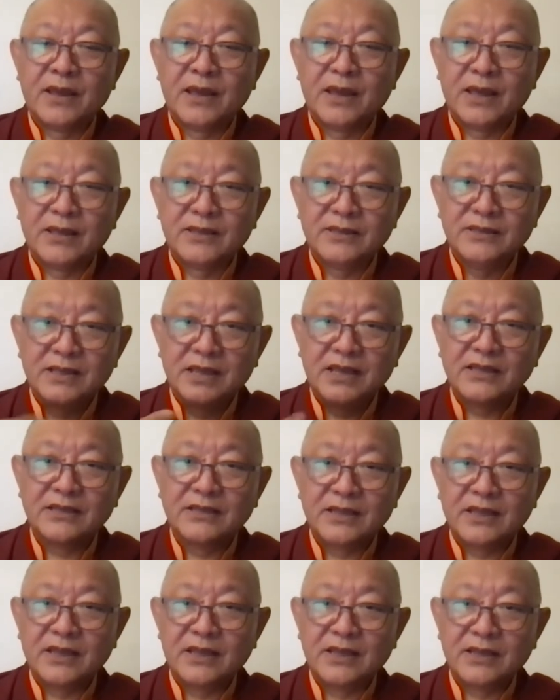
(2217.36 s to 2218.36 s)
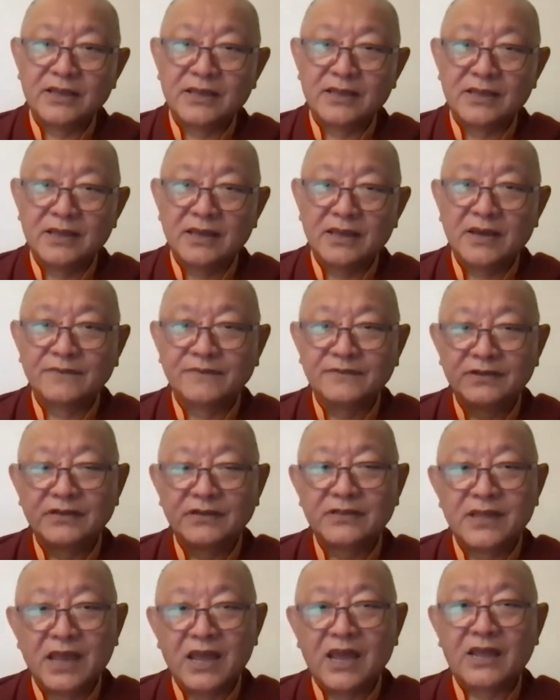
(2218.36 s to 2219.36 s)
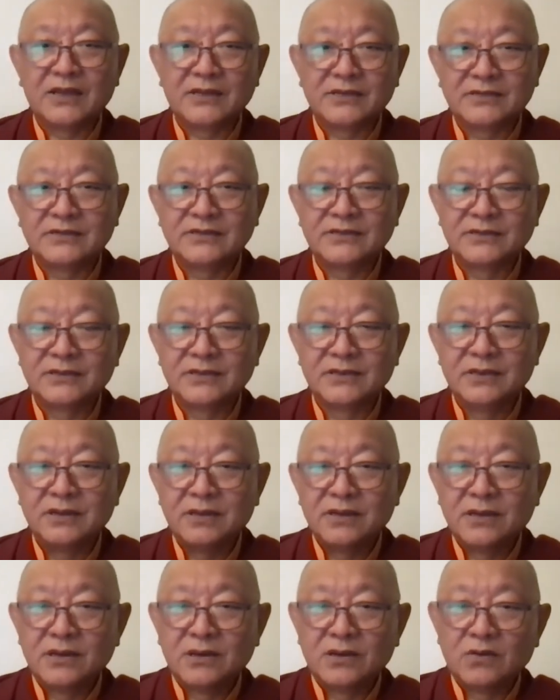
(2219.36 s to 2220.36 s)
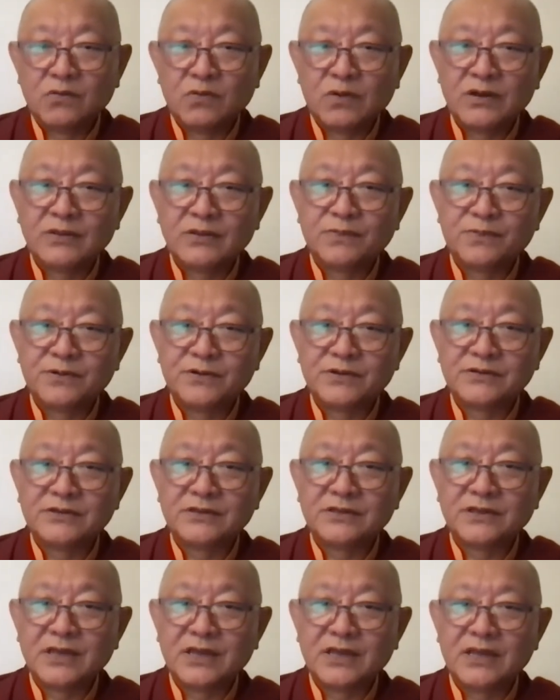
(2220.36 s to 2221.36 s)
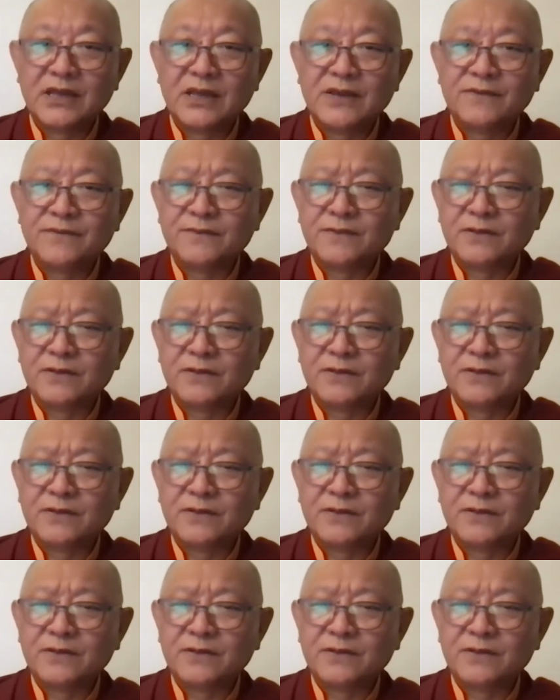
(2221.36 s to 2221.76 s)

And then after that, one person can have